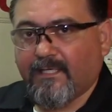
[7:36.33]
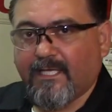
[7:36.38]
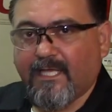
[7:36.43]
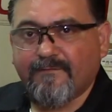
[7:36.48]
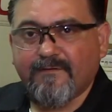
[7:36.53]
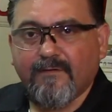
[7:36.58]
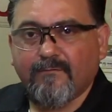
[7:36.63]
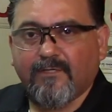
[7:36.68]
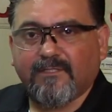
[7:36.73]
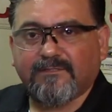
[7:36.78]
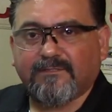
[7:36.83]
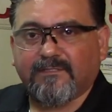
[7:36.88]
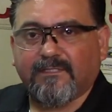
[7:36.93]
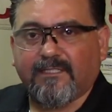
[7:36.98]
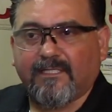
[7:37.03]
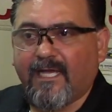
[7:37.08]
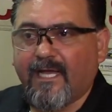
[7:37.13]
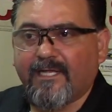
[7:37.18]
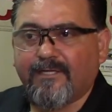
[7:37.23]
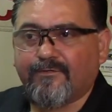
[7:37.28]
If it was a
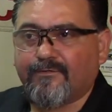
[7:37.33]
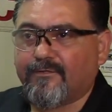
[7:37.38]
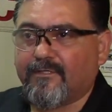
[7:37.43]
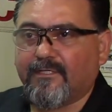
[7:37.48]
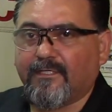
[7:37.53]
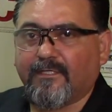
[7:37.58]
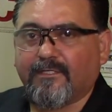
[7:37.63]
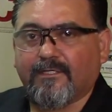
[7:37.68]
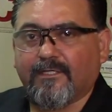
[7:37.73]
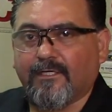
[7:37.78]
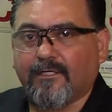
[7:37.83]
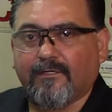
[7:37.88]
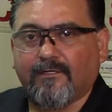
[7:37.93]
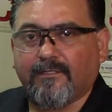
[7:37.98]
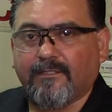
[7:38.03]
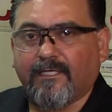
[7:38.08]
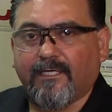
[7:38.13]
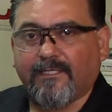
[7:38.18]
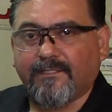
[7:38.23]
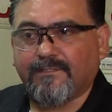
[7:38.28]
light truck, you
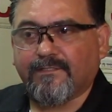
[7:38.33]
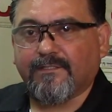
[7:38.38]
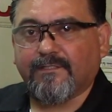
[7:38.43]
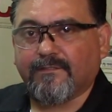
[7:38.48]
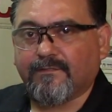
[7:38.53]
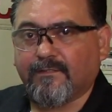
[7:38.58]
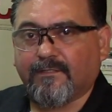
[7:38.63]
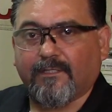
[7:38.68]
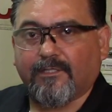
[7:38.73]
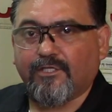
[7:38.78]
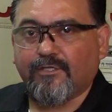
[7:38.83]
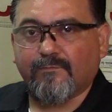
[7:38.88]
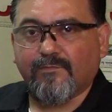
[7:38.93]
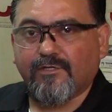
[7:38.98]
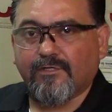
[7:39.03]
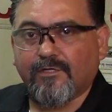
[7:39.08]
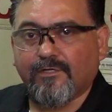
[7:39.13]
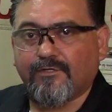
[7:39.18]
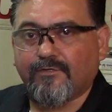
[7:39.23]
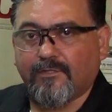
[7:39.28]
know, that it's just a
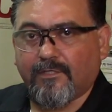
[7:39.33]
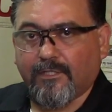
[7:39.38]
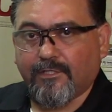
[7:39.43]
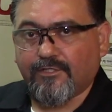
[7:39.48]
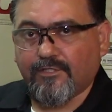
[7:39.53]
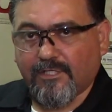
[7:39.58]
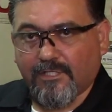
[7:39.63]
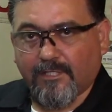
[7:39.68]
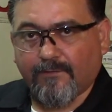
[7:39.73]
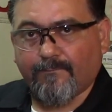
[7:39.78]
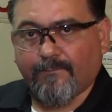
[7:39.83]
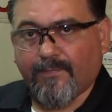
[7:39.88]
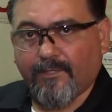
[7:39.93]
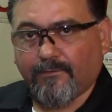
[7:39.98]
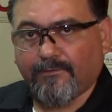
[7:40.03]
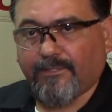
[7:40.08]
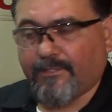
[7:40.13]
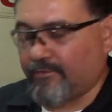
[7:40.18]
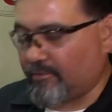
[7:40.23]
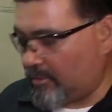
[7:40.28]
commuter truck, you can
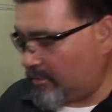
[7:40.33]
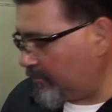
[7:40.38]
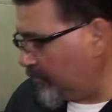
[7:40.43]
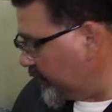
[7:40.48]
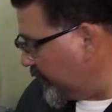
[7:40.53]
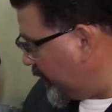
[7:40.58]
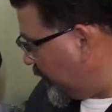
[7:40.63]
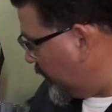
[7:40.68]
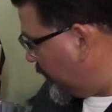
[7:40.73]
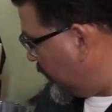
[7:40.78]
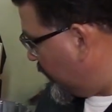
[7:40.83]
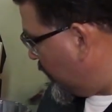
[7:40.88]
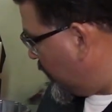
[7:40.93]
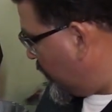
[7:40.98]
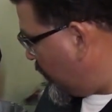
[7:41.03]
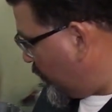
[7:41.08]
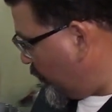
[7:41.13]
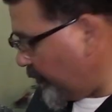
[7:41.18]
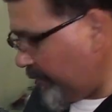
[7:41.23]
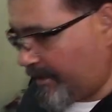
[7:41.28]
build it normally
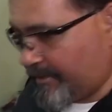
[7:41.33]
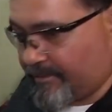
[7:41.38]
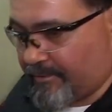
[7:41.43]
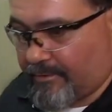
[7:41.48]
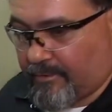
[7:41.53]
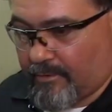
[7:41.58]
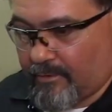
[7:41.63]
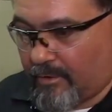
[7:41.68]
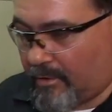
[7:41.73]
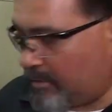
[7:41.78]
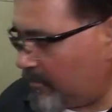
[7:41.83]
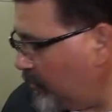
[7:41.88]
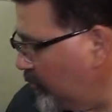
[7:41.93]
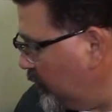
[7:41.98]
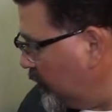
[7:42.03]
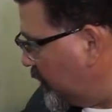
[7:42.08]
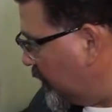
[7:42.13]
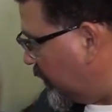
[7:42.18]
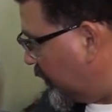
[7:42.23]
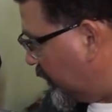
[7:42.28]
with your
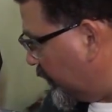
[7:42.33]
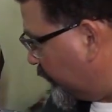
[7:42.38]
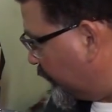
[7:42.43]
normal